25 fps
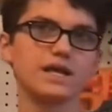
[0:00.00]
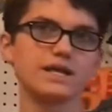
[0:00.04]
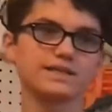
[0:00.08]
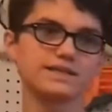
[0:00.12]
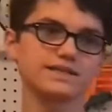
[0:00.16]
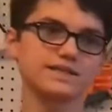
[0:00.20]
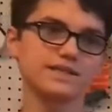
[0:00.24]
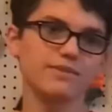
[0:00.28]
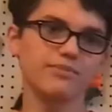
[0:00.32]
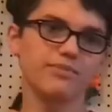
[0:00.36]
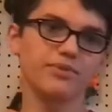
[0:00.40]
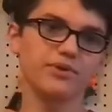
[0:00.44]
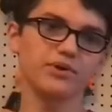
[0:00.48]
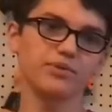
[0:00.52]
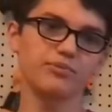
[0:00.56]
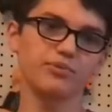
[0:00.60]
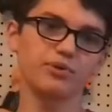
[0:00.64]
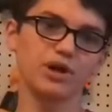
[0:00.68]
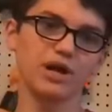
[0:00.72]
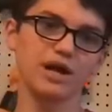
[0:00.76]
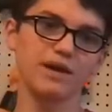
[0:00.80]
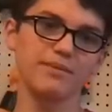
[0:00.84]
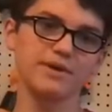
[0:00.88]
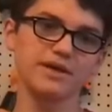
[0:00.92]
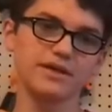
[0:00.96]
Simple, you
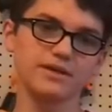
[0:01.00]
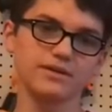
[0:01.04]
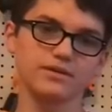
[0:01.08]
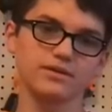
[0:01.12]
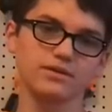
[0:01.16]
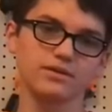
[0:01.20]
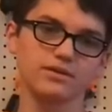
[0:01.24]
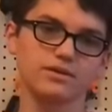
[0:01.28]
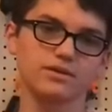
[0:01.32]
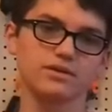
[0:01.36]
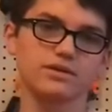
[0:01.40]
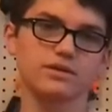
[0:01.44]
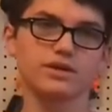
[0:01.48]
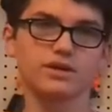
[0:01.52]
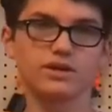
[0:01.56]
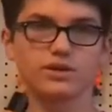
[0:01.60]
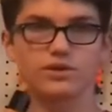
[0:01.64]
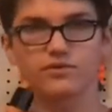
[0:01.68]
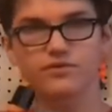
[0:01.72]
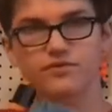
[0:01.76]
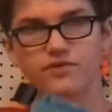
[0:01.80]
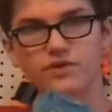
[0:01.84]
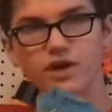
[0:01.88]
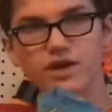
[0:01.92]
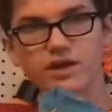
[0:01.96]
prime it in
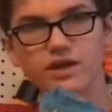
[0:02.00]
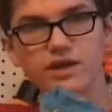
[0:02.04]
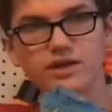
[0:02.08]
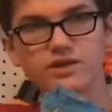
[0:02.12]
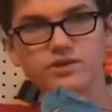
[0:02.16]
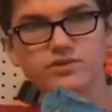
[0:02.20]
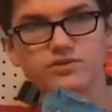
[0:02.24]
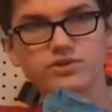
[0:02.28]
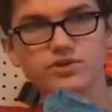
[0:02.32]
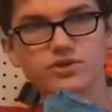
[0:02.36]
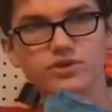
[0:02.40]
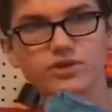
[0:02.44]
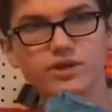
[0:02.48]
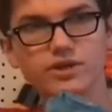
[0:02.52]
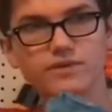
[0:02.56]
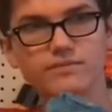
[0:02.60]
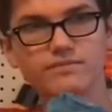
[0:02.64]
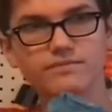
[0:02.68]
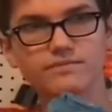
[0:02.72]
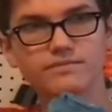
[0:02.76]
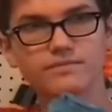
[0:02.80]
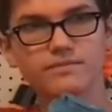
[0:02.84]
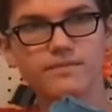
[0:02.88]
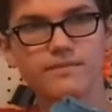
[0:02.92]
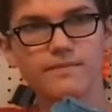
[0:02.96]
the front, and you shoot it.